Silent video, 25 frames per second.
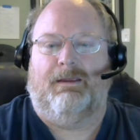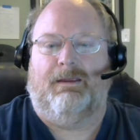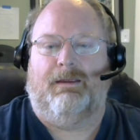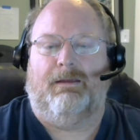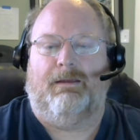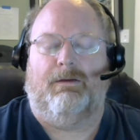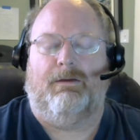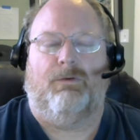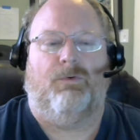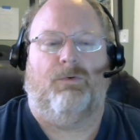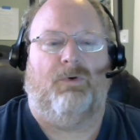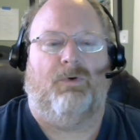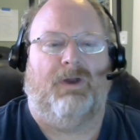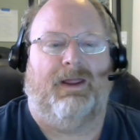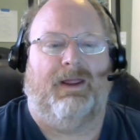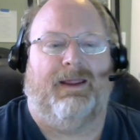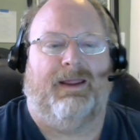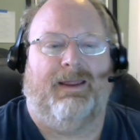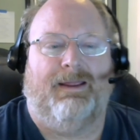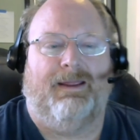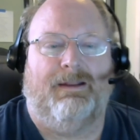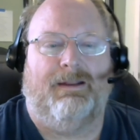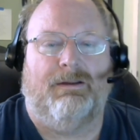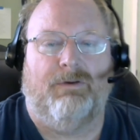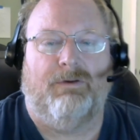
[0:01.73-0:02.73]
Alright,
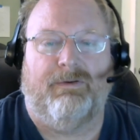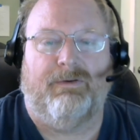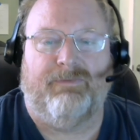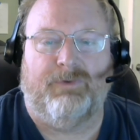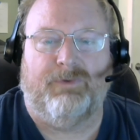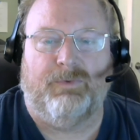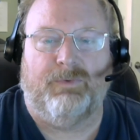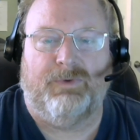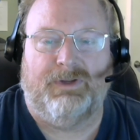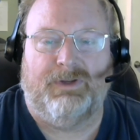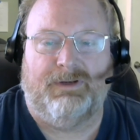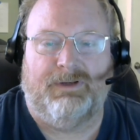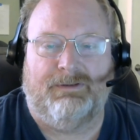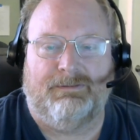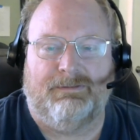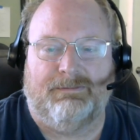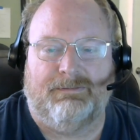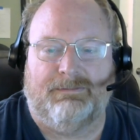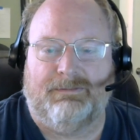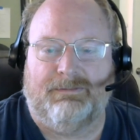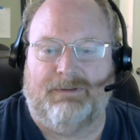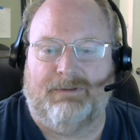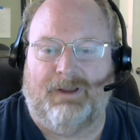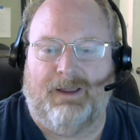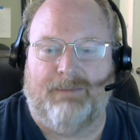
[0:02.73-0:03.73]
hello everyone.
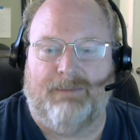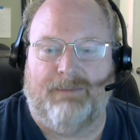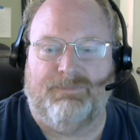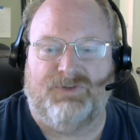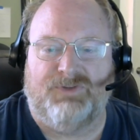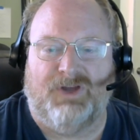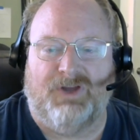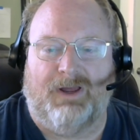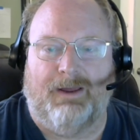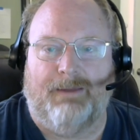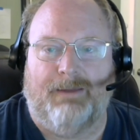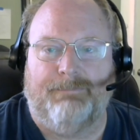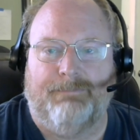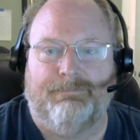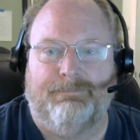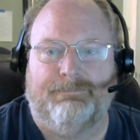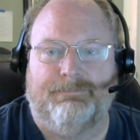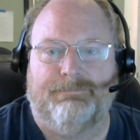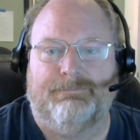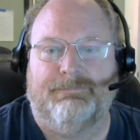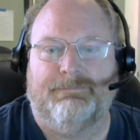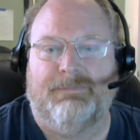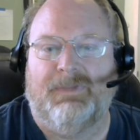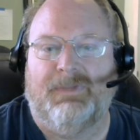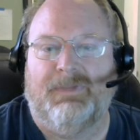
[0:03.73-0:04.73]
I'm Thom,
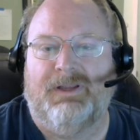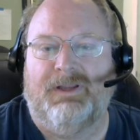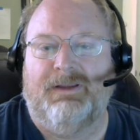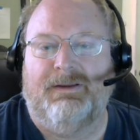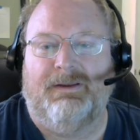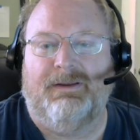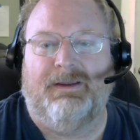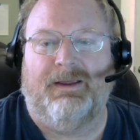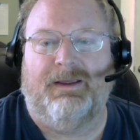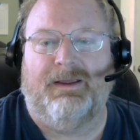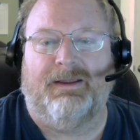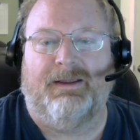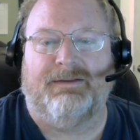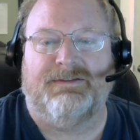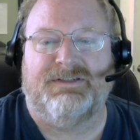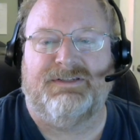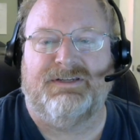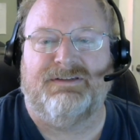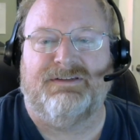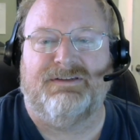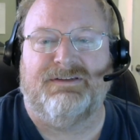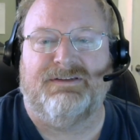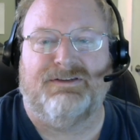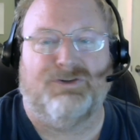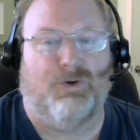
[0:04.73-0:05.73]
and
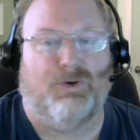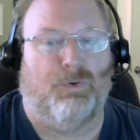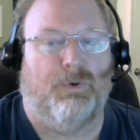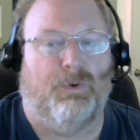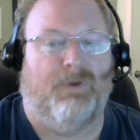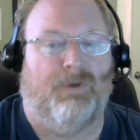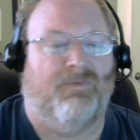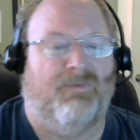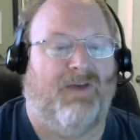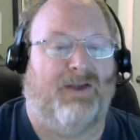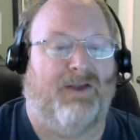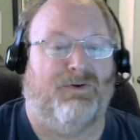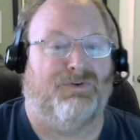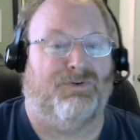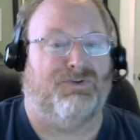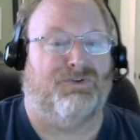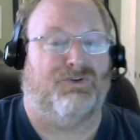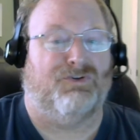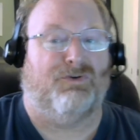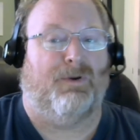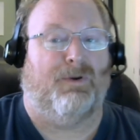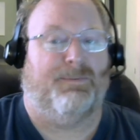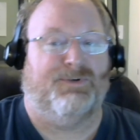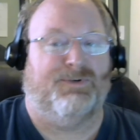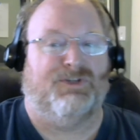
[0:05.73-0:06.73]
since this coronavirus
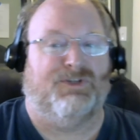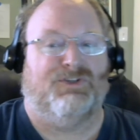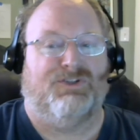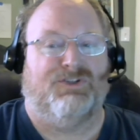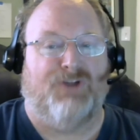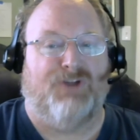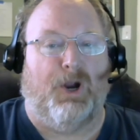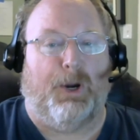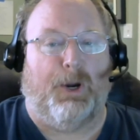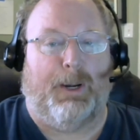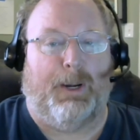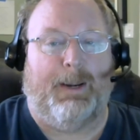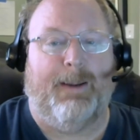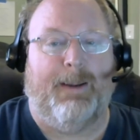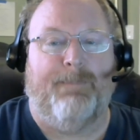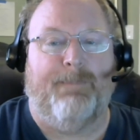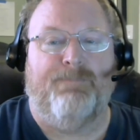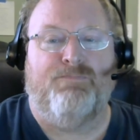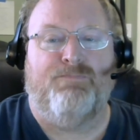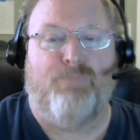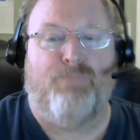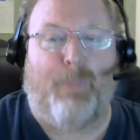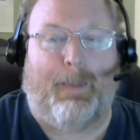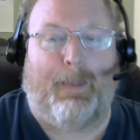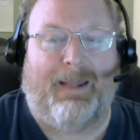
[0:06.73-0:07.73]
disruption started,
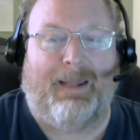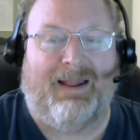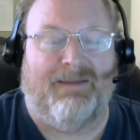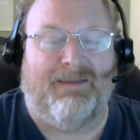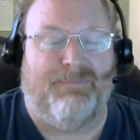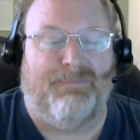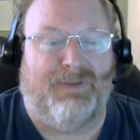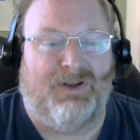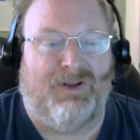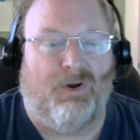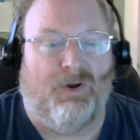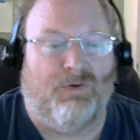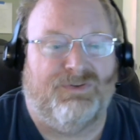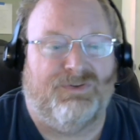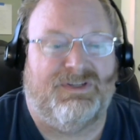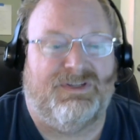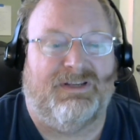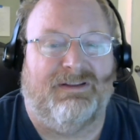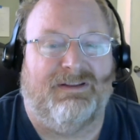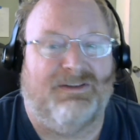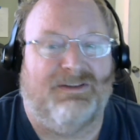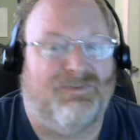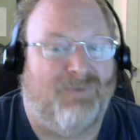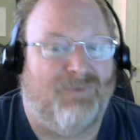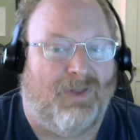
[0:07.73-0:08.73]
I've been
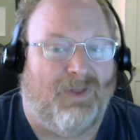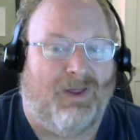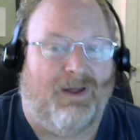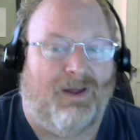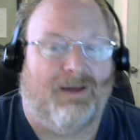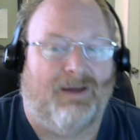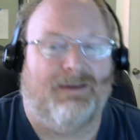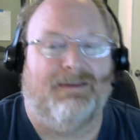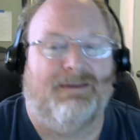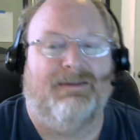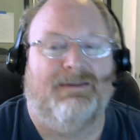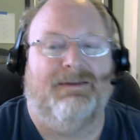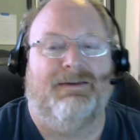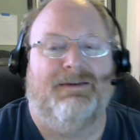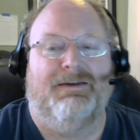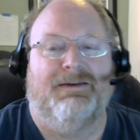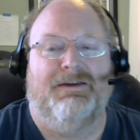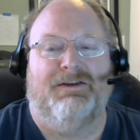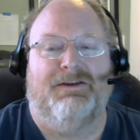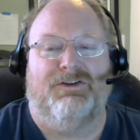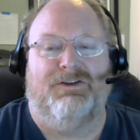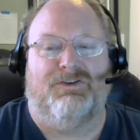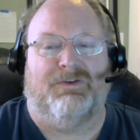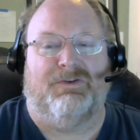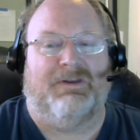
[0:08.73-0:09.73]
hosting this vlog
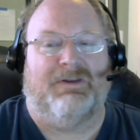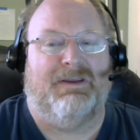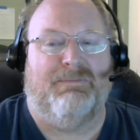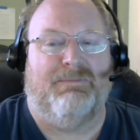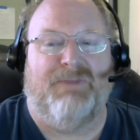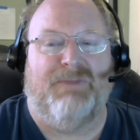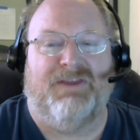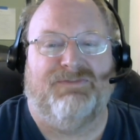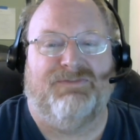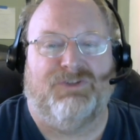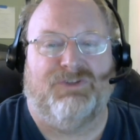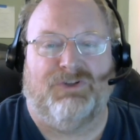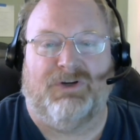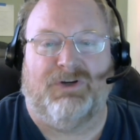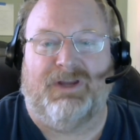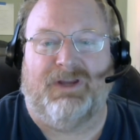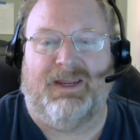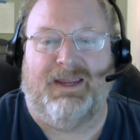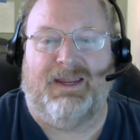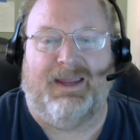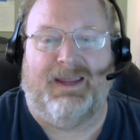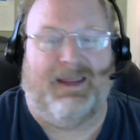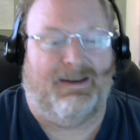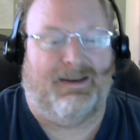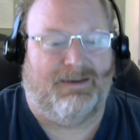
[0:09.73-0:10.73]
to eat beef
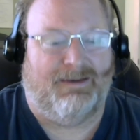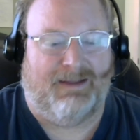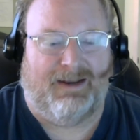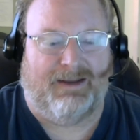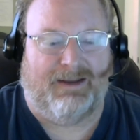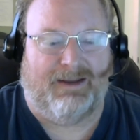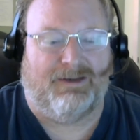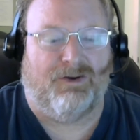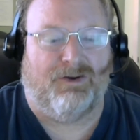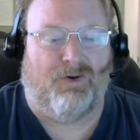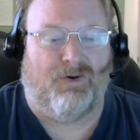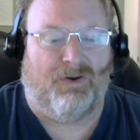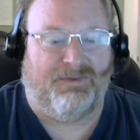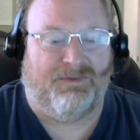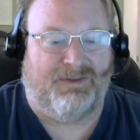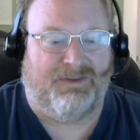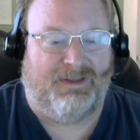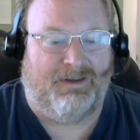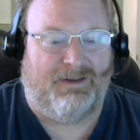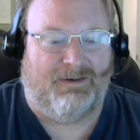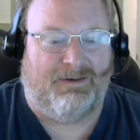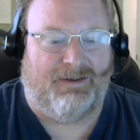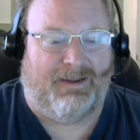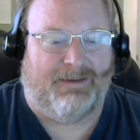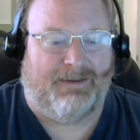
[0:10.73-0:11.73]
jerky and connect across the
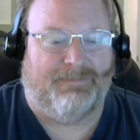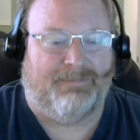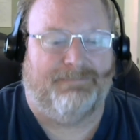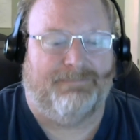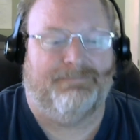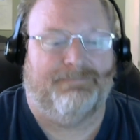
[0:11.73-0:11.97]
internet.